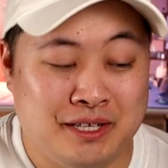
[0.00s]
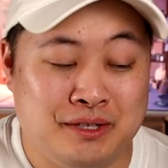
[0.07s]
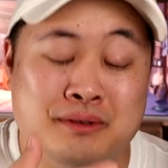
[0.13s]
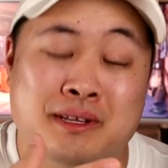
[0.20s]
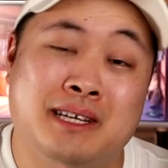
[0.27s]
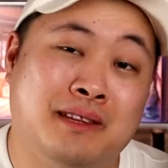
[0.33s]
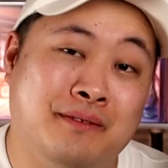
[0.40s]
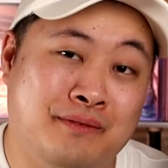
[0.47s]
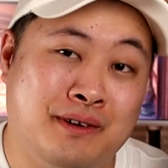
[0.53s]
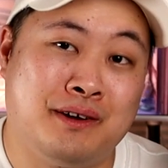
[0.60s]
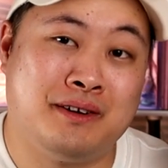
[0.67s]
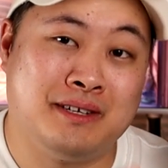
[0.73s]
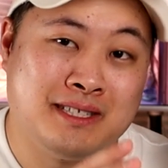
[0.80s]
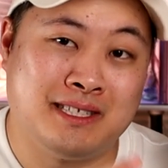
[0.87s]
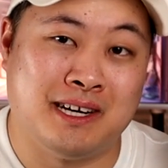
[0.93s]
I do like the
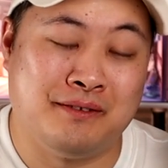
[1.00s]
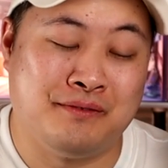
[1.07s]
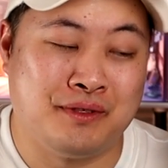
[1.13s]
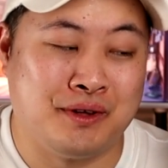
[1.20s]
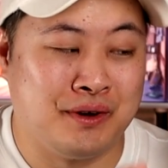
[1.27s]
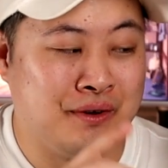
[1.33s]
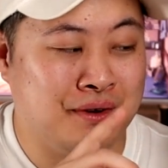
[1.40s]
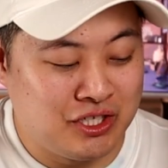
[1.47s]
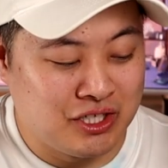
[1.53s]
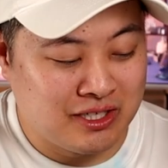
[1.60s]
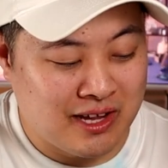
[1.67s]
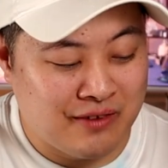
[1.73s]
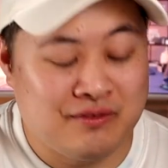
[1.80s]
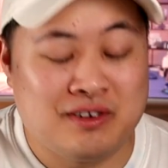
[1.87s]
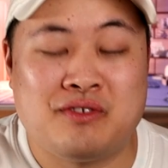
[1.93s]
figure itself though.
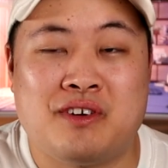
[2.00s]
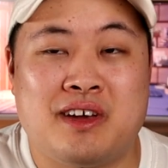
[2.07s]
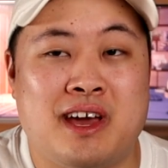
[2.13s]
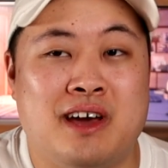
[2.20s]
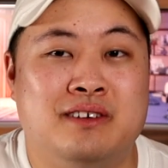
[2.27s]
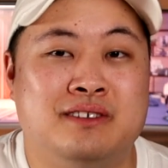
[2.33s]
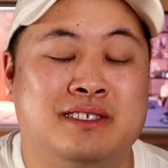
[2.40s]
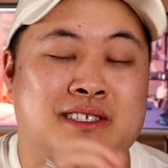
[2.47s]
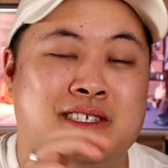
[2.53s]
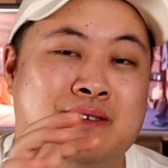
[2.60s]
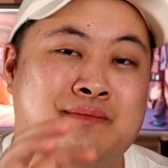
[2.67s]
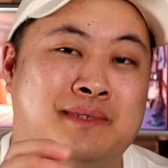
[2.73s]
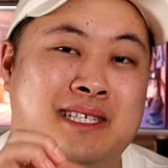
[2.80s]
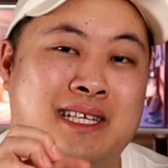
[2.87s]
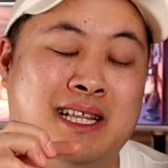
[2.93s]
Just everything else
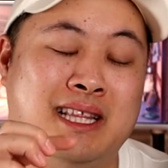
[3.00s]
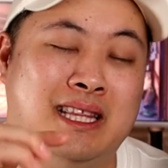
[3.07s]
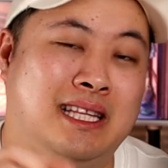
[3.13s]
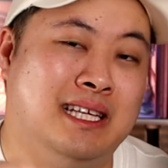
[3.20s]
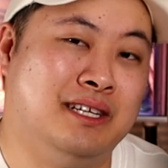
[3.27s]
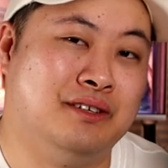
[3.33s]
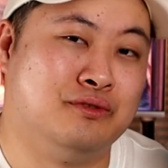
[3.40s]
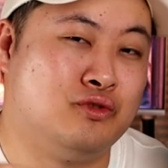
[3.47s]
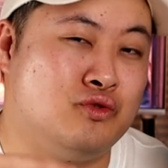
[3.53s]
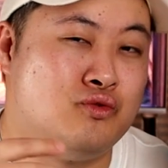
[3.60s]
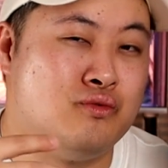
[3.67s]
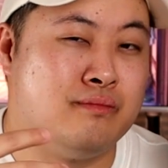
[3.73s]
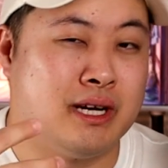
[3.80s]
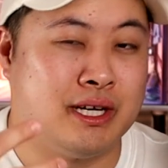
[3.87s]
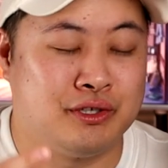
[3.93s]
seems a little
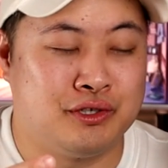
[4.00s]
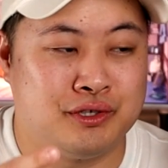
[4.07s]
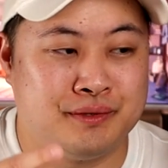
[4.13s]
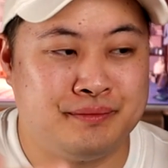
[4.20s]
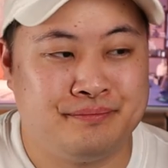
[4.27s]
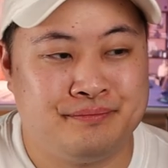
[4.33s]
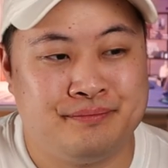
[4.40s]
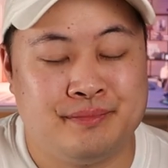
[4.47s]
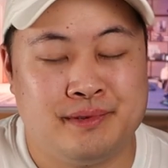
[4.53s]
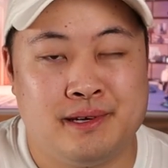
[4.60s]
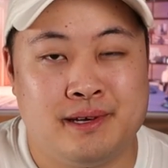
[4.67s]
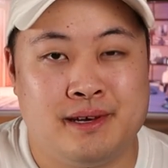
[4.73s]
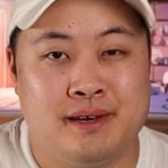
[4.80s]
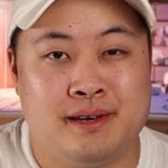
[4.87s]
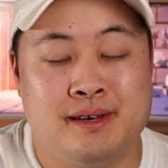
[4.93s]
too much.
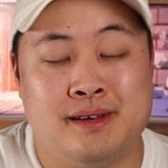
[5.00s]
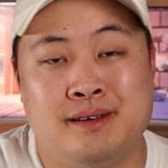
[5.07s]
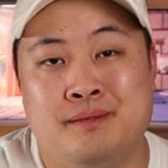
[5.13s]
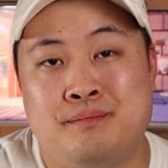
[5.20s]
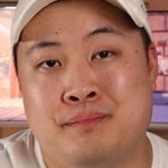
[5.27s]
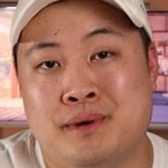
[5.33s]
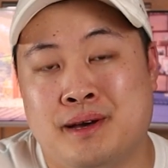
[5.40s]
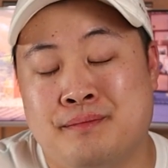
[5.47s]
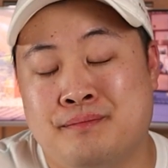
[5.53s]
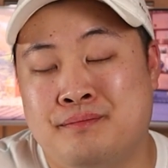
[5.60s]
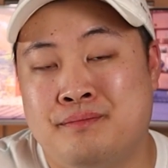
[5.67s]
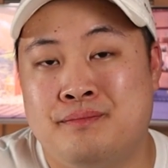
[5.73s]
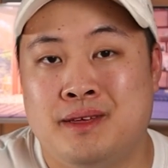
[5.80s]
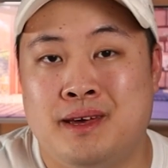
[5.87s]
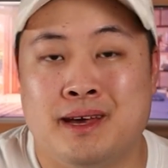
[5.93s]
But
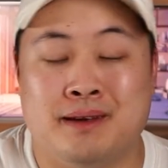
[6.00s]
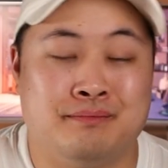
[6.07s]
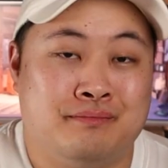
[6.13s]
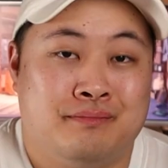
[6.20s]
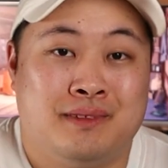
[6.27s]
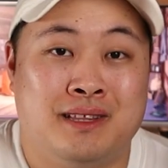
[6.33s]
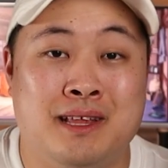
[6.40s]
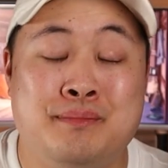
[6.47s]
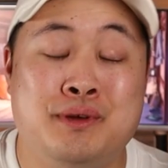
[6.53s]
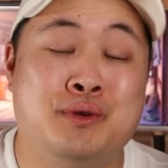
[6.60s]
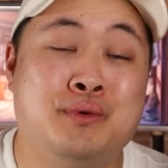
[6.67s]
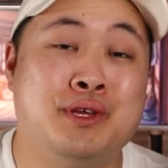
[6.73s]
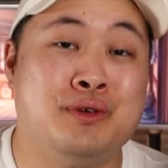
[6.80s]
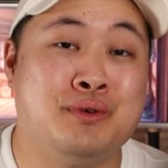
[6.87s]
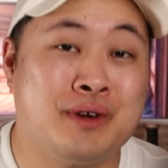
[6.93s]
hey, let me know
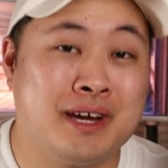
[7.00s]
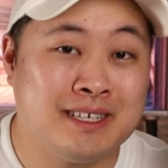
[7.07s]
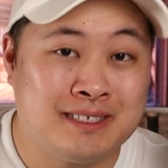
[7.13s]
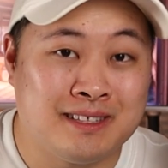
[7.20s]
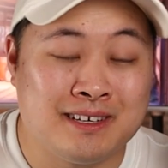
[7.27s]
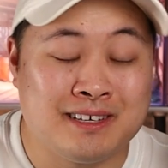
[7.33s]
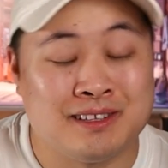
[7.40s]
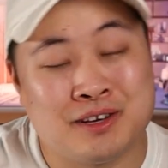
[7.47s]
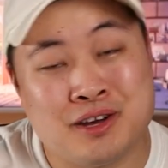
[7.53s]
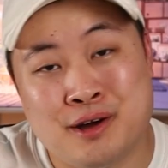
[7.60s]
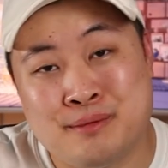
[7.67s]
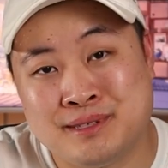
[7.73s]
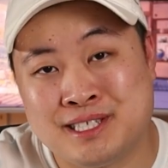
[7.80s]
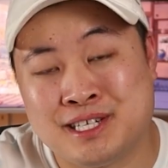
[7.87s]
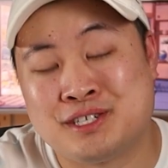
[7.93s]
what you guys think in the
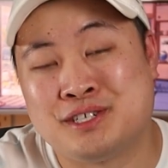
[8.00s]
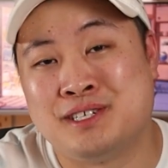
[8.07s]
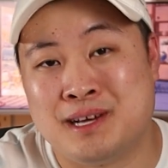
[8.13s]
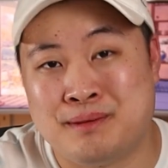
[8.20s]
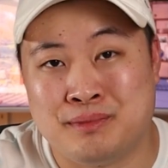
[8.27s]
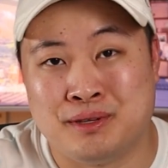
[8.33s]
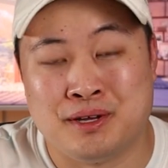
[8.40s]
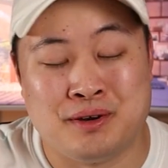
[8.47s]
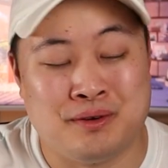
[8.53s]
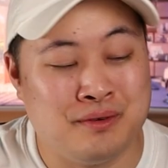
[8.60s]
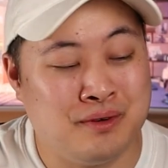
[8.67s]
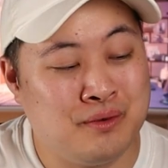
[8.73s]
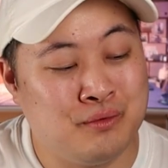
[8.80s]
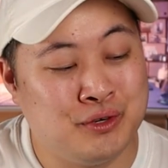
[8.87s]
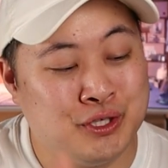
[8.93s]
comment section down below.
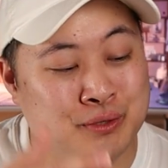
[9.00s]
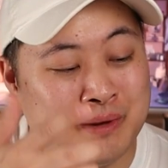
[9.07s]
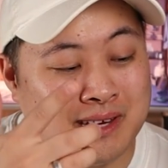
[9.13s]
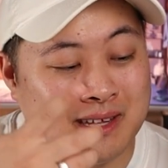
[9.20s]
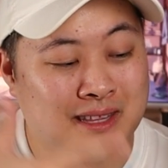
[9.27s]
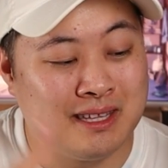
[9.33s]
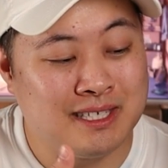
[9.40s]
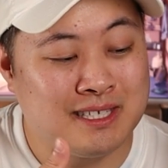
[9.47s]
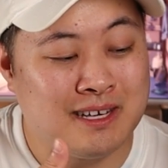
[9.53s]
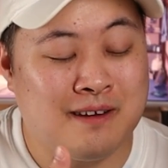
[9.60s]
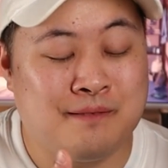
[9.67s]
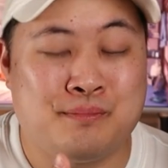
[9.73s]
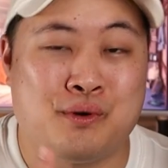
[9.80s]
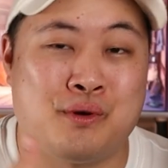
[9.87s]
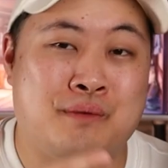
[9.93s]
Would you pick this
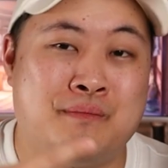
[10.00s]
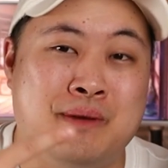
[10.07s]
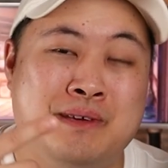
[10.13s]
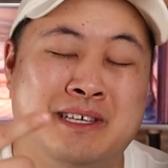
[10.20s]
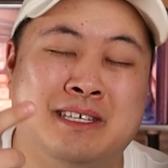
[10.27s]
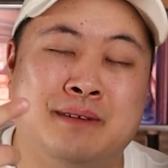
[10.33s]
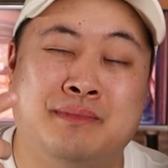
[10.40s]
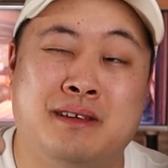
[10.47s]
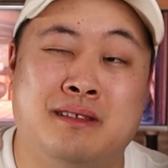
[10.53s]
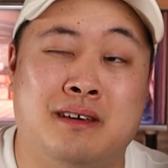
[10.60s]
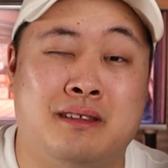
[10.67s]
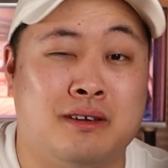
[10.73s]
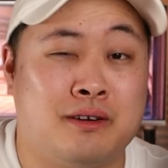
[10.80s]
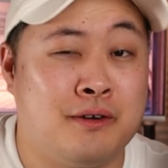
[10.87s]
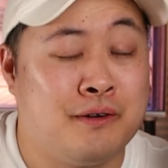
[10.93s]
up, or maybe something
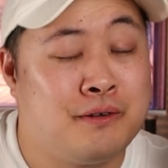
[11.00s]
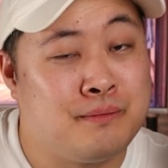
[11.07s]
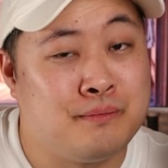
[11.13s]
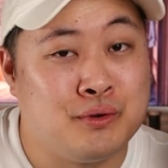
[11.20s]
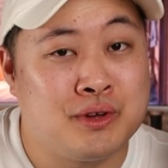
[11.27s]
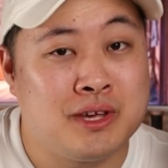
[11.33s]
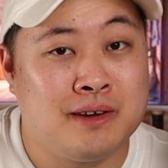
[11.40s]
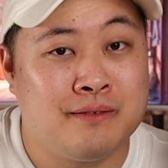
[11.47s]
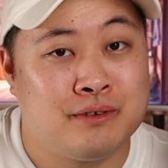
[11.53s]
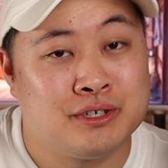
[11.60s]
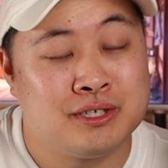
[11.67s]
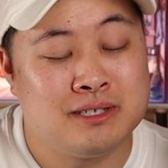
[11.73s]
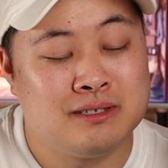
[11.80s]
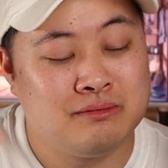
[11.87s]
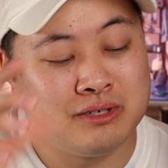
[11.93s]
like the Kotobukiya
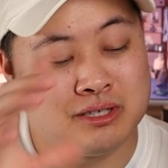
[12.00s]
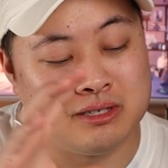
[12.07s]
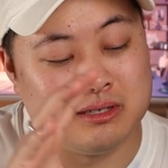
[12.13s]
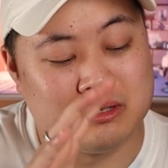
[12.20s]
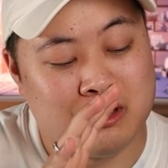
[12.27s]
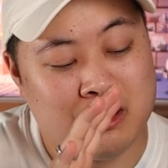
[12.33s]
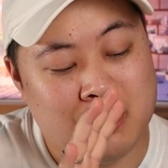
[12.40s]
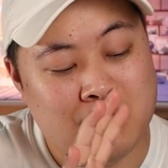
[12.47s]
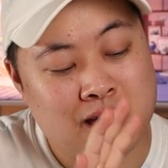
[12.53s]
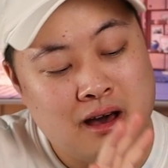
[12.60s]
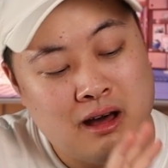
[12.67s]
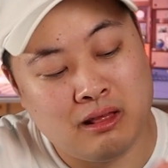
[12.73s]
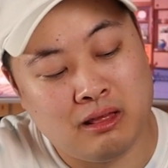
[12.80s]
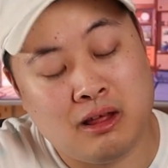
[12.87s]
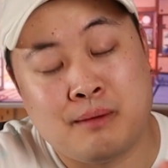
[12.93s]
version, which is
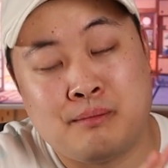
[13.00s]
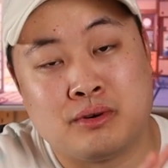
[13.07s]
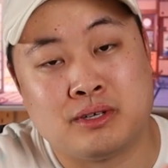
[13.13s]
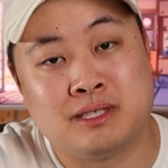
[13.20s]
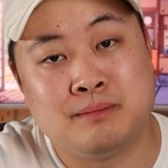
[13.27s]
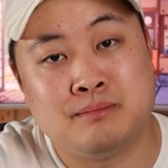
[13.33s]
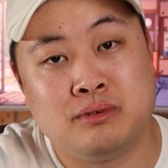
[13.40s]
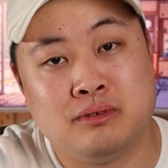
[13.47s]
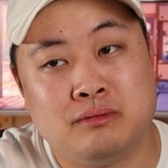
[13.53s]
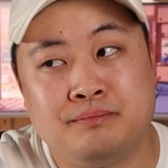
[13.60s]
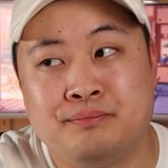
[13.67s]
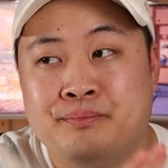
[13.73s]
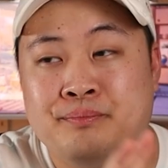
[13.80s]
a lot more simple?